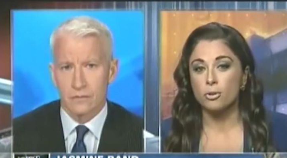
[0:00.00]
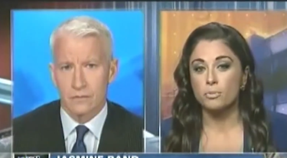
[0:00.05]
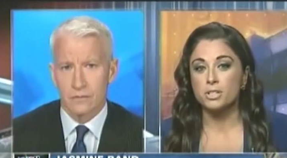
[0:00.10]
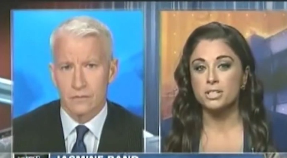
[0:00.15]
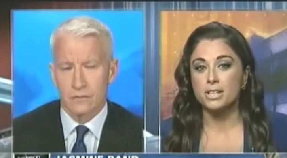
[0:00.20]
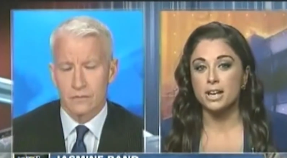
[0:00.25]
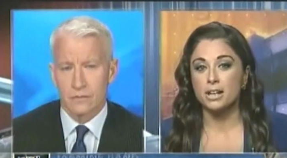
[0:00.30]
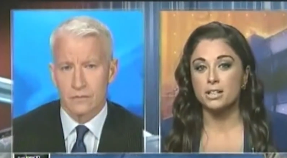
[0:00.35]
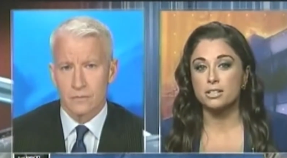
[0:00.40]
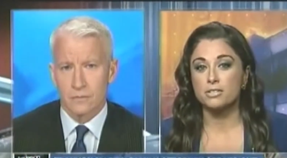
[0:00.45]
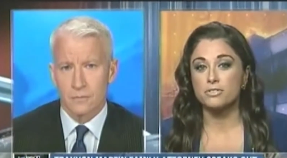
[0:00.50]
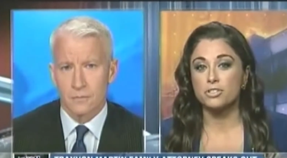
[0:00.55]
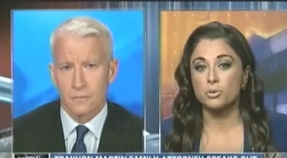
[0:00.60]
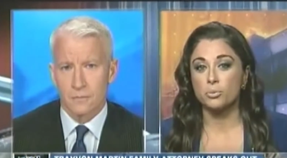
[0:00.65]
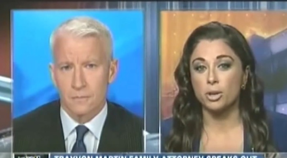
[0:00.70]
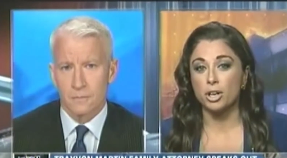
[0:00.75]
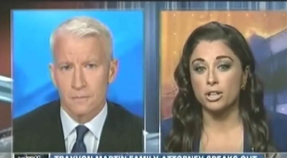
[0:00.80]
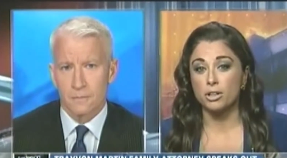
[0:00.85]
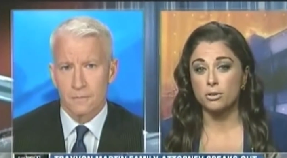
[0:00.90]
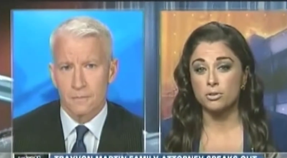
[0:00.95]
Speaker 1: from Detective
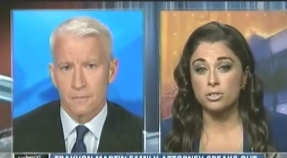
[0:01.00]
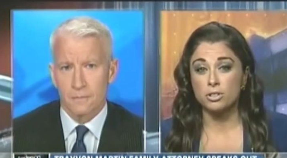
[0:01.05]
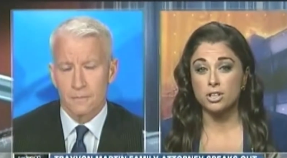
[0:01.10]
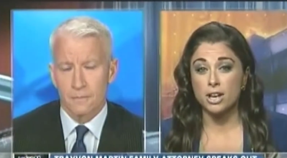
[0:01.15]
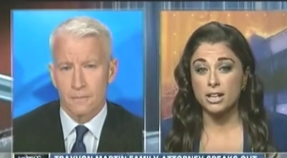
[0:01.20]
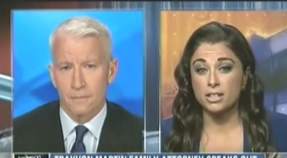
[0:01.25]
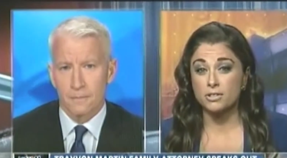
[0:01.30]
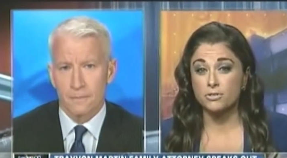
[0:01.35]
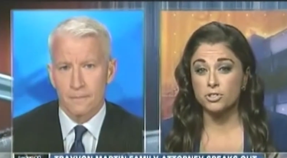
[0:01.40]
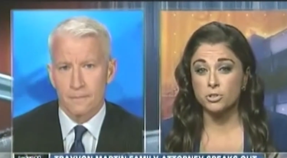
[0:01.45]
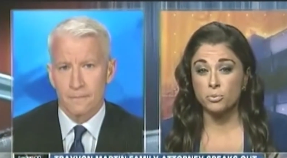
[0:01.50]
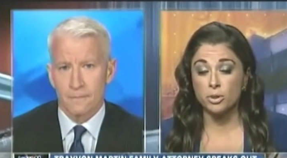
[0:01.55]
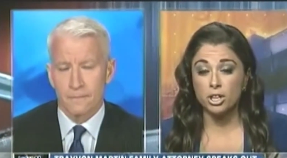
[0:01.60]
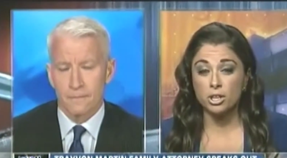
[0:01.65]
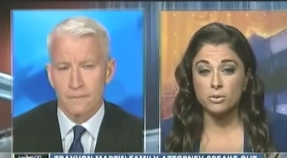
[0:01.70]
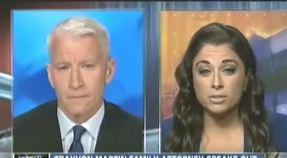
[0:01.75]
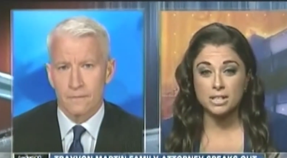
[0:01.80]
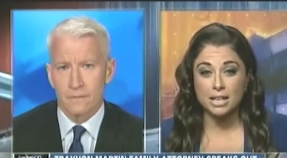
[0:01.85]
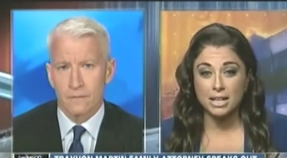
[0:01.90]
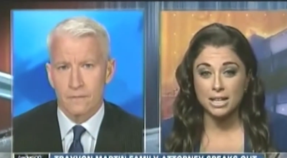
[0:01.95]
Serino. Detective
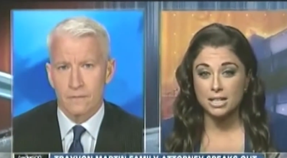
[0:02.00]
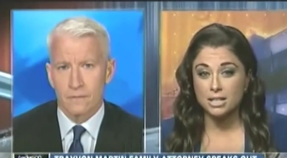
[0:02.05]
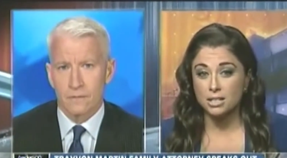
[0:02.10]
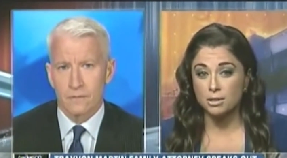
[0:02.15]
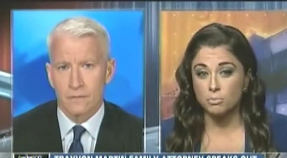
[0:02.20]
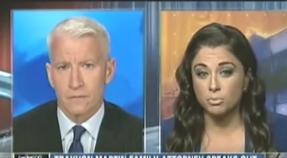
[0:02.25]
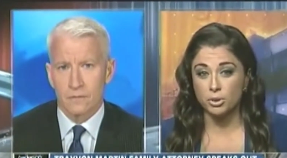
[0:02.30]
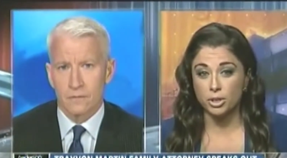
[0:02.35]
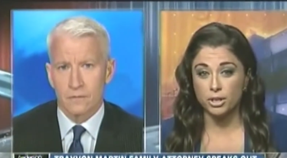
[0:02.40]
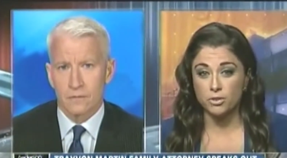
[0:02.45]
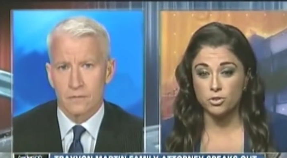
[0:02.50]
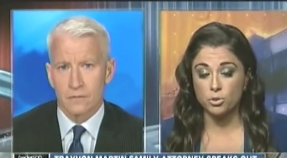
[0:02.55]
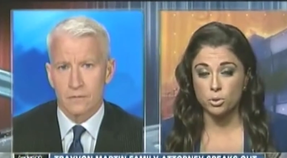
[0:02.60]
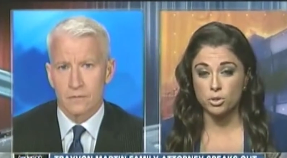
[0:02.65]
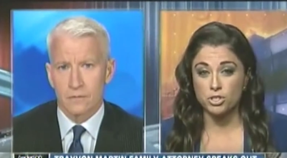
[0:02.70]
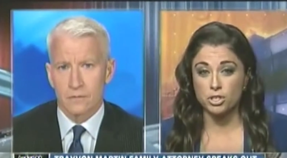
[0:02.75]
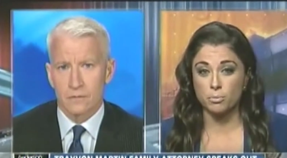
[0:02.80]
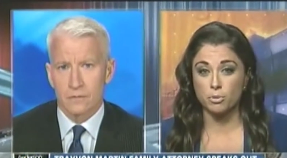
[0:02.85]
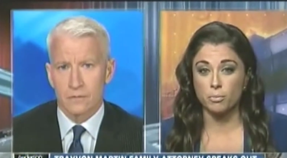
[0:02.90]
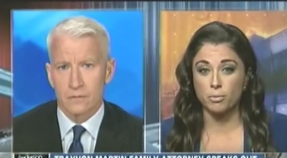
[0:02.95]
Serino said he didn't believe
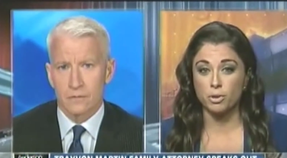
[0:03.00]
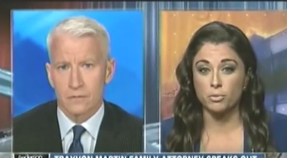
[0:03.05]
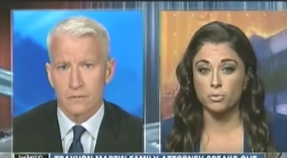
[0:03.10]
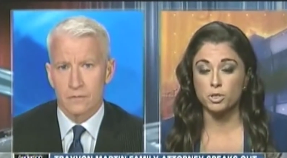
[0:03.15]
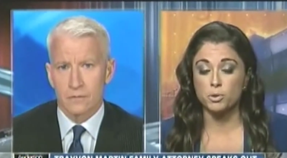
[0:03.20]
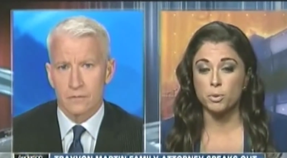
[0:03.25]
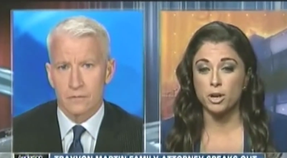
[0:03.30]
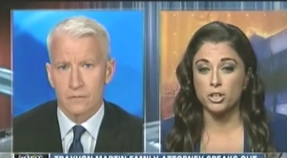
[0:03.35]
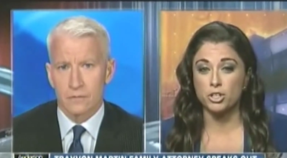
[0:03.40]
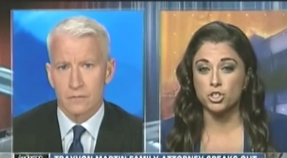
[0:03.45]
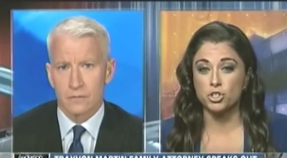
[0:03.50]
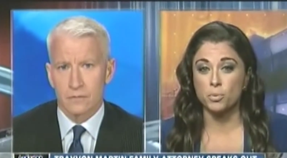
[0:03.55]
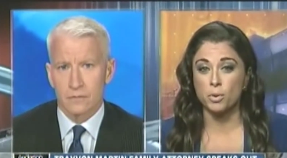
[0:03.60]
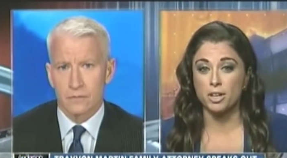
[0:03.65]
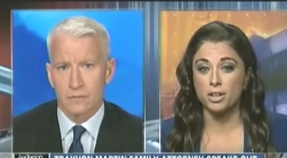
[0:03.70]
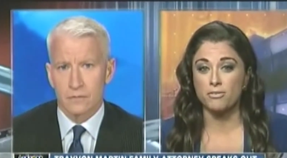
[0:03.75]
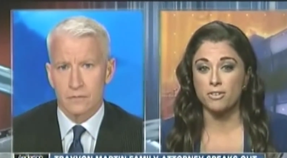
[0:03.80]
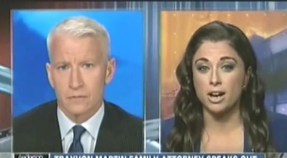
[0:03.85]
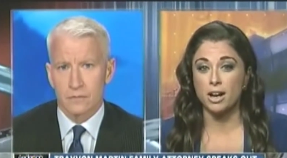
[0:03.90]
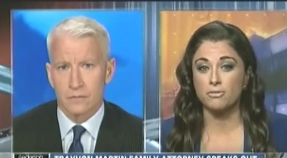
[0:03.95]
George Zimmerman was punched
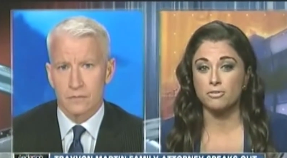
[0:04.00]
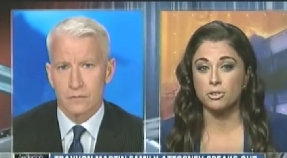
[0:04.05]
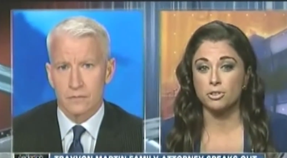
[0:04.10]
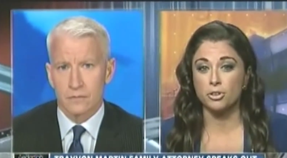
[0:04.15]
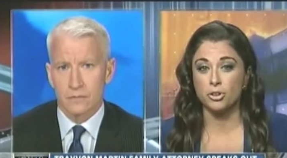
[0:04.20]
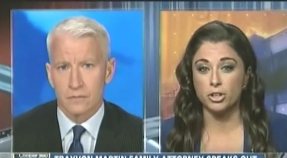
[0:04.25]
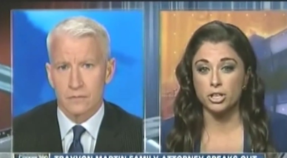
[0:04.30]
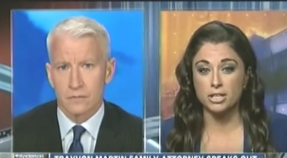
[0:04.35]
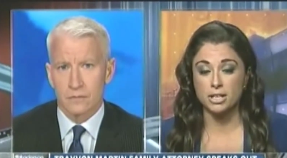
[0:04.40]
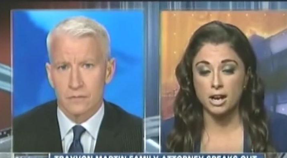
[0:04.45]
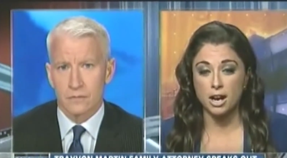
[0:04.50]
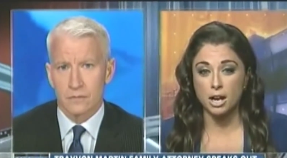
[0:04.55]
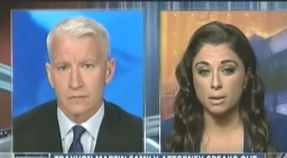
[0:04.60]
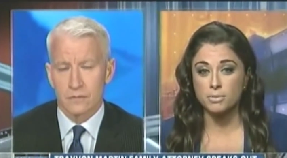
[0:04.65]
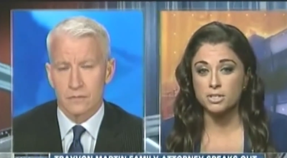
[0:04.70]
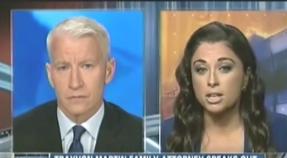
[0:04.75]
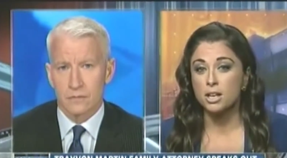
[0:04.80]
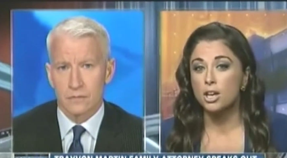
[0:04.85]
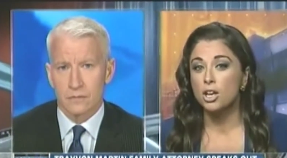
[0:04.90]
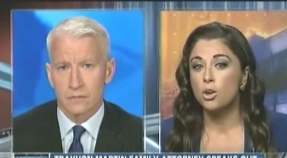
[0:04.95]
twenty-five to thirty
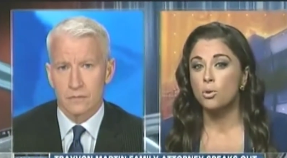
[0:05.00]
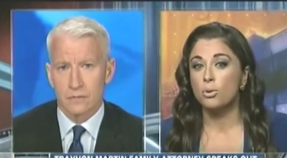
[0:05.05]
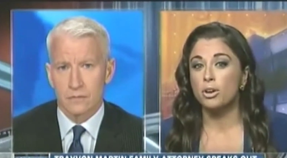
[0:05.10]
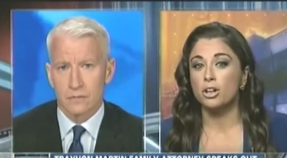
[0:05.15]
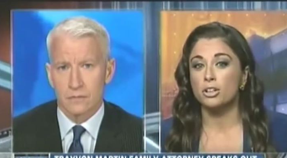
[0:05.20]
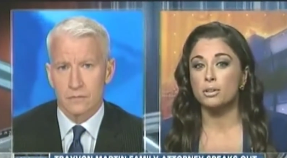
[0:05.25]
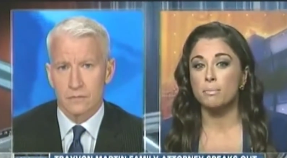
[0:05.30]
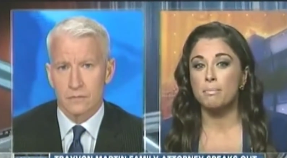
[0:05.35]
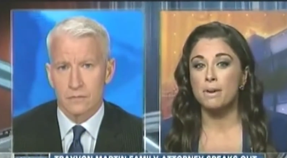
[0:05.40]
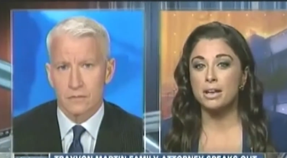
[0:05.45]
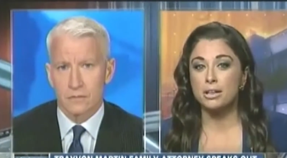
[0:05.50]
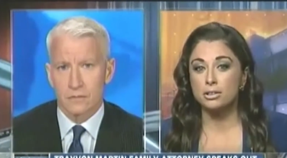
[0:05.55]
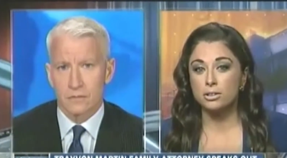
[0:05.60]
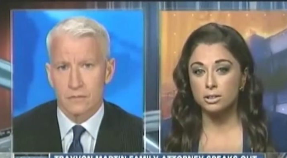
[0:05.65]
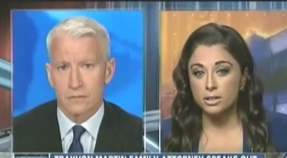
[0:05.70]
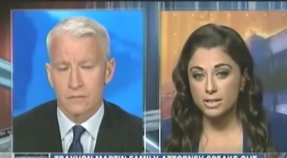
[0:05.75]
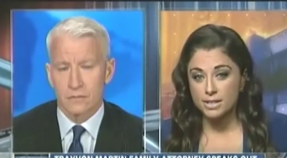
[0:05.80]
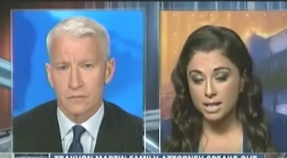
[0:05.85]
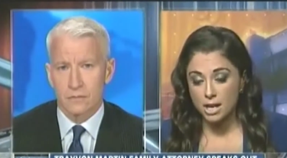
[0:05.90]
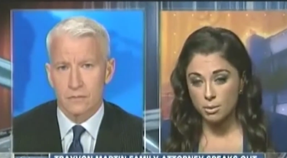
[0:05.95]
times. We heard the
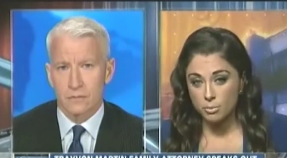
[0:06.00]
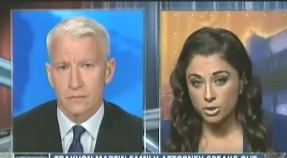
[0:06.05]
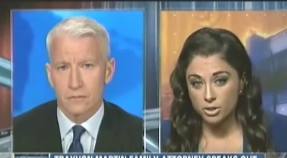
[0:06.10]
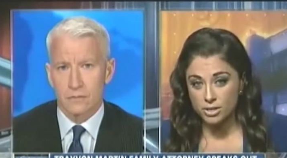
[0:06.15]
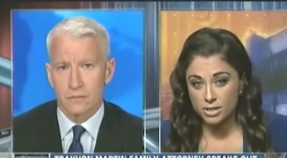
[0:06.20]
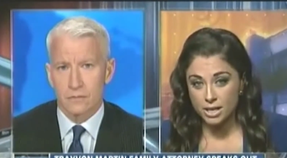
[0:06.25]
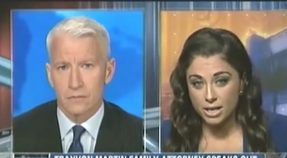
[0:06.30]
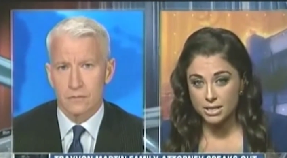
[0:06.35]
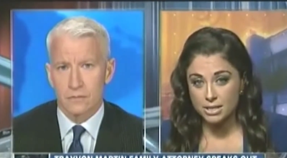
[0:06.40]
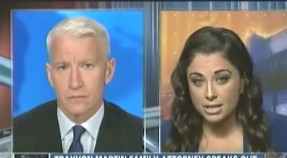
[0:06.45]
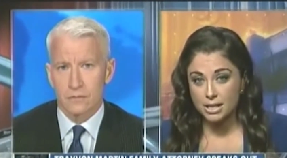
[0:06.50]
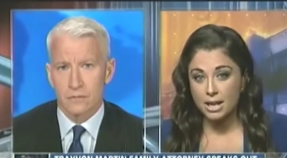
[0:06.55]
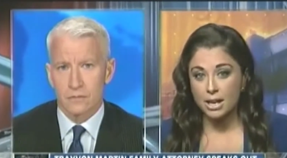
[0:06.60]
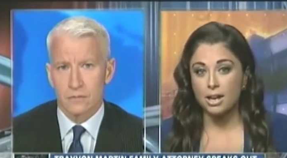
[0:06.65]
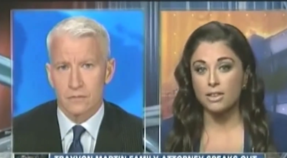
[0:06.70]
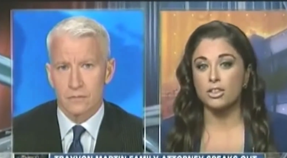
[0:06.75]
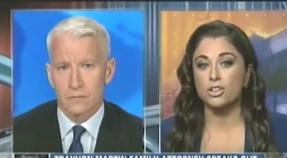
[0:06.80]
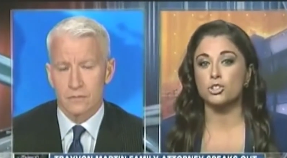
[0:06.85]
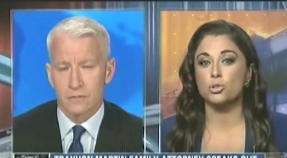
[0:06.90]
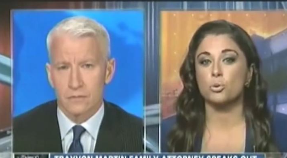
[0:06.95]
medical examiner say
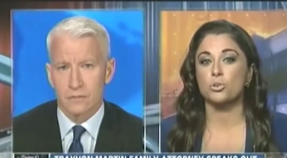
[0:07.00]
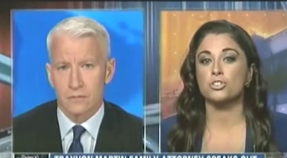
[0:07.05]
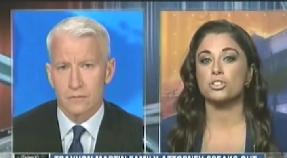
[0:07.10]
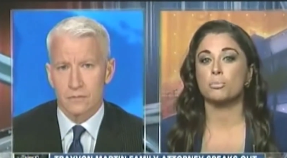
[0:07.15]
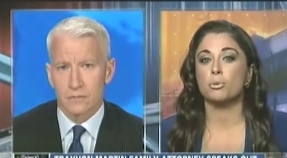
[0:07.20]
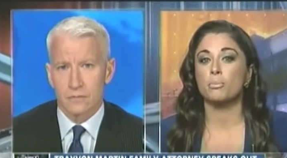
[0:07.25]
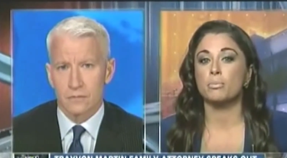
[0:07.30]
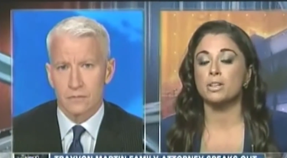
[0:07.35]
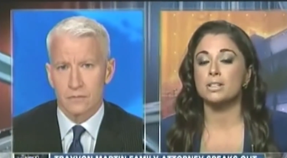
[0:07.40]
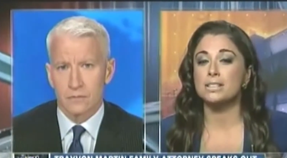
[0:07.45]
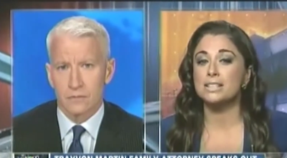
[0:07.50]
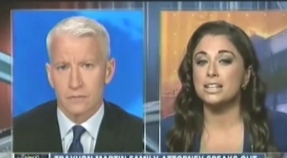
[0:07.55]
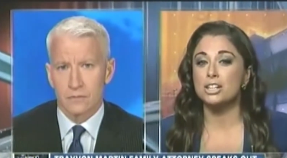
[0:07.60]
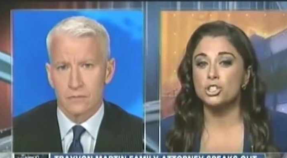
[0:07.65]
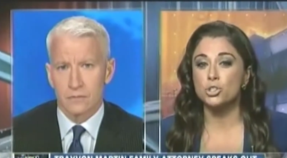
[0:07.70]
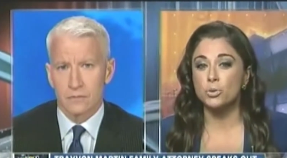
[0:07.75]
today that George Zimmerman's